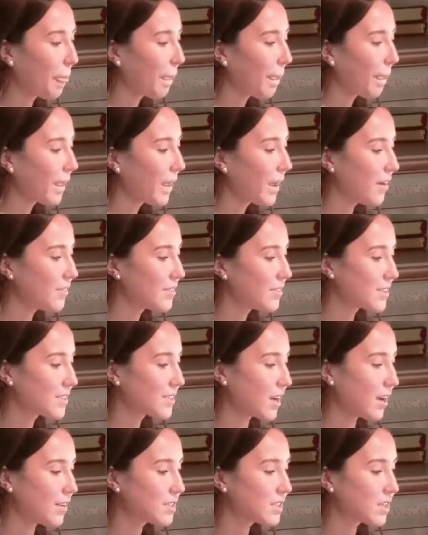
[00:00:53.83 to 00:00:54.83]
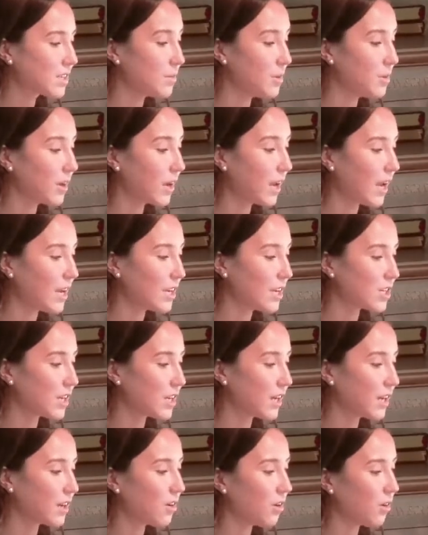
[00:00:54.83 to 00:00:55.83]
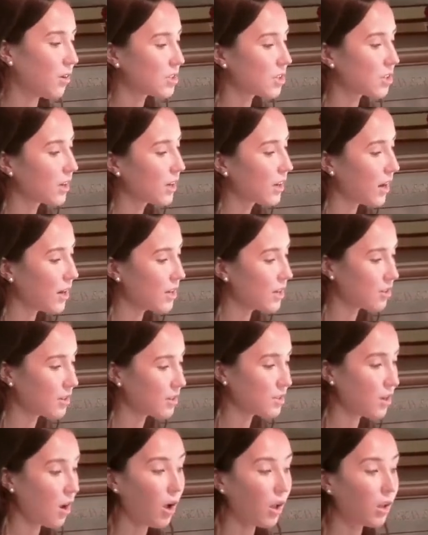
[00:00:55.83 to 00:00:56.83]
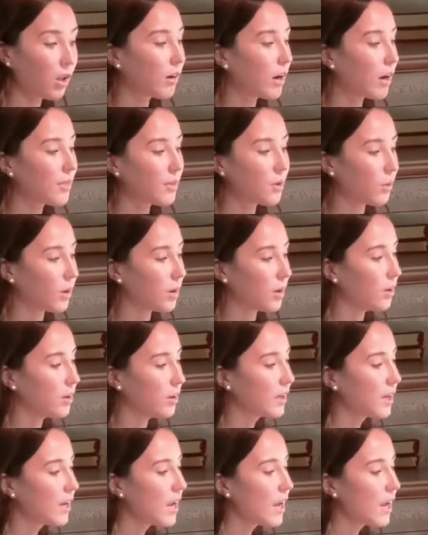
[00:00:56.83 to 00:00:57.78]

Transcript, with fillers: I've discussed communication and culture in countries all around the world,